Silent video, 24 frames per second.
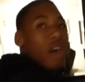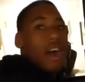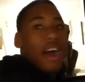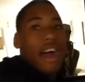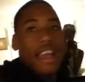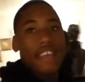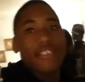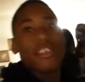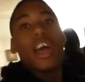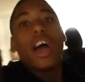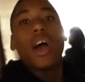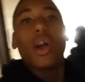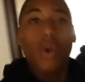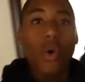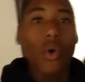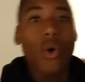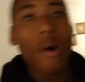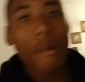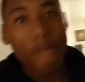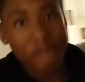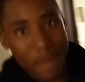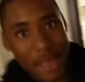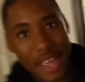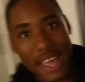wise.
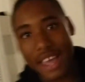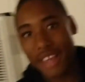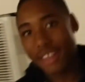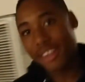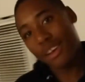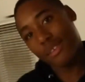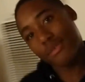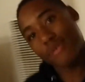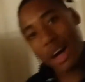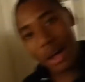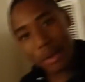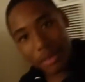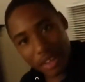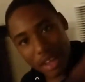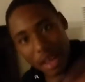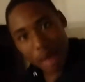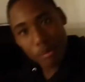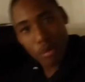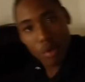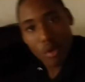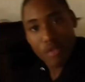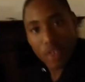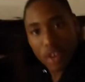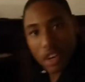Going big. Now, follow the
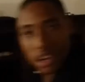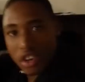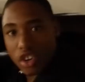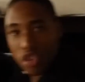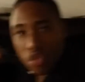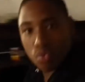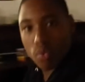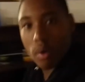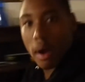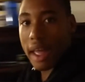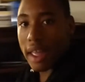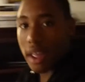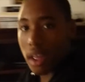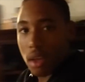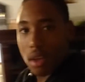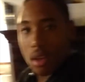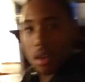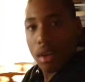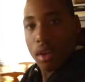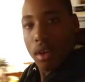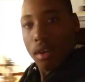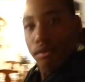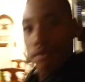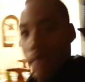camera over here this way.
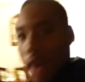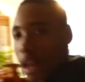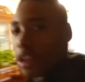Right.